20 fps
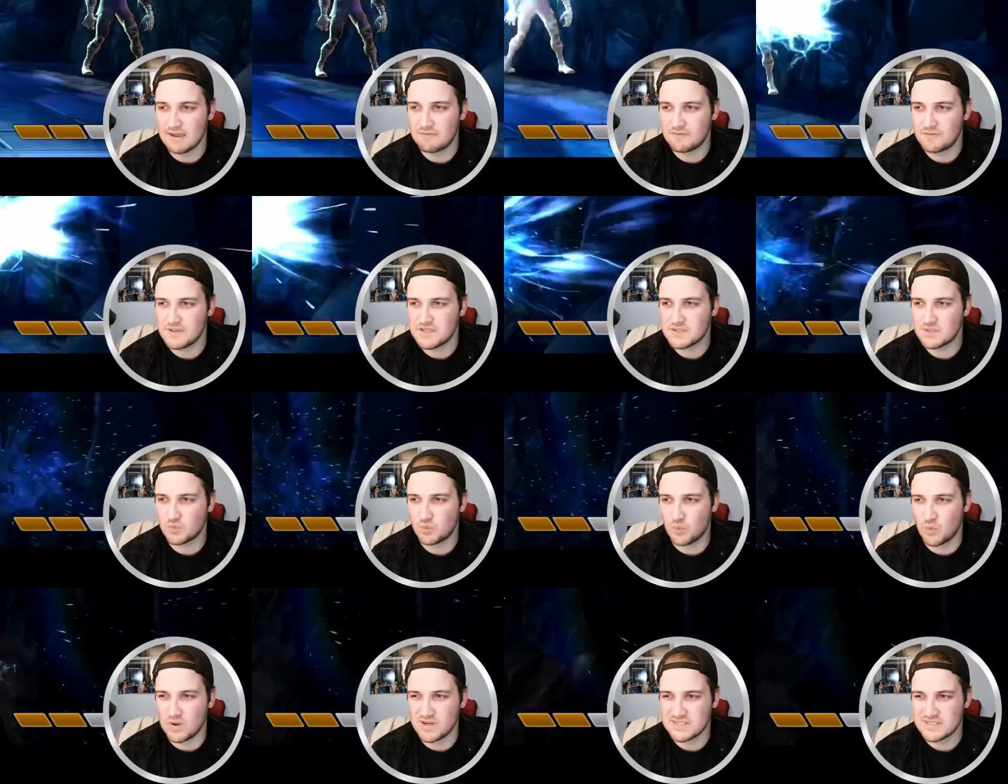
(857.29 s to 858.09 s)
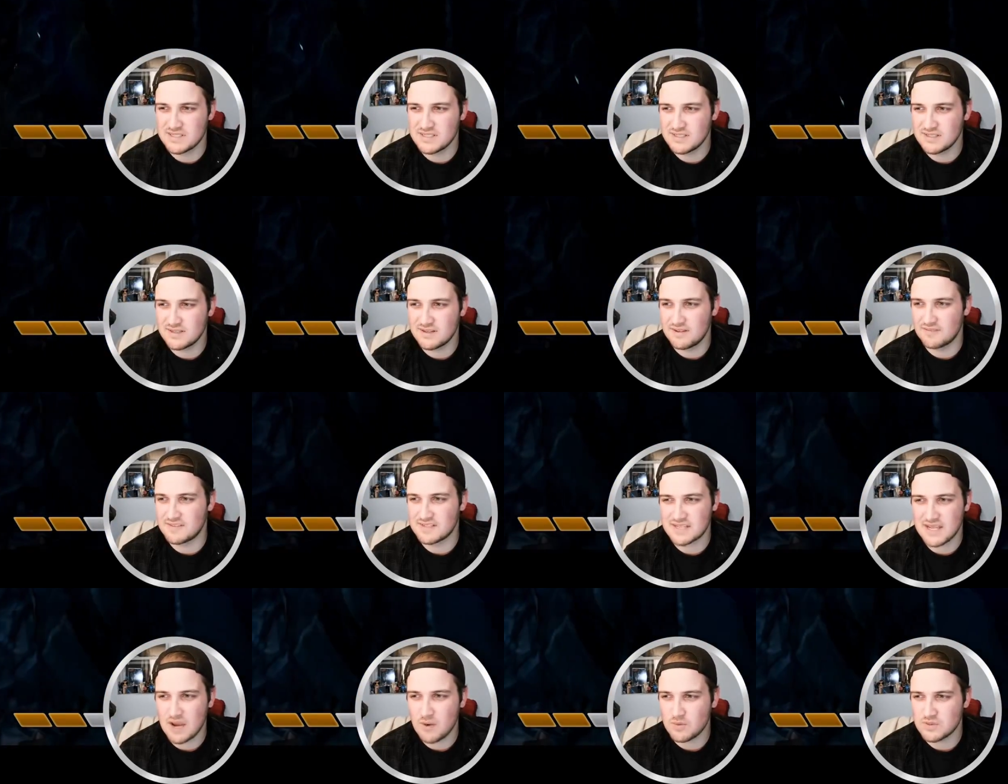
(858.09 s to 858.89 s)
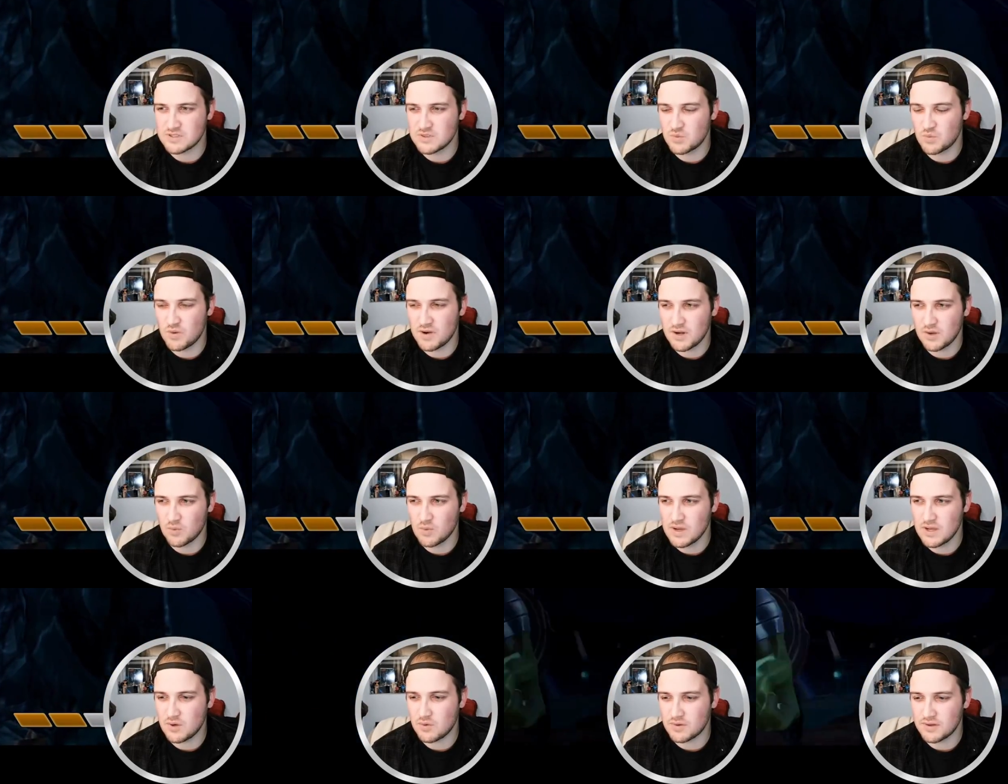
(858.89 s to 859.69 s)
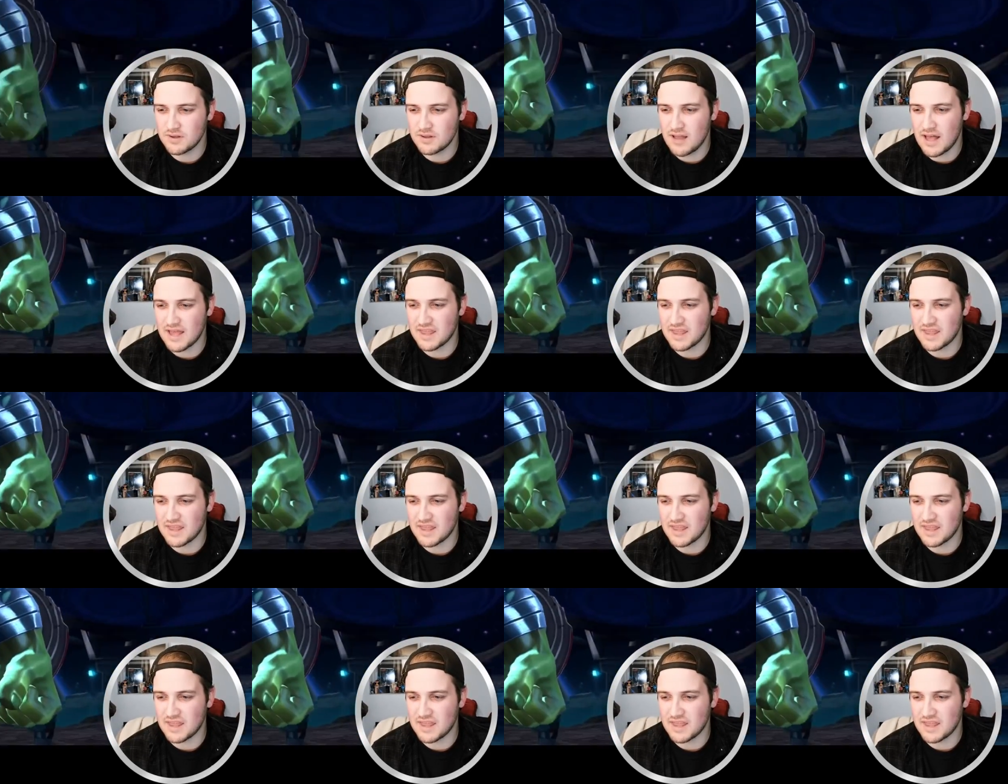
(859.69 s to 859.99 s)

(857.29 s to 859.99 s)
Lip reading: if this guy wasn't running recoil,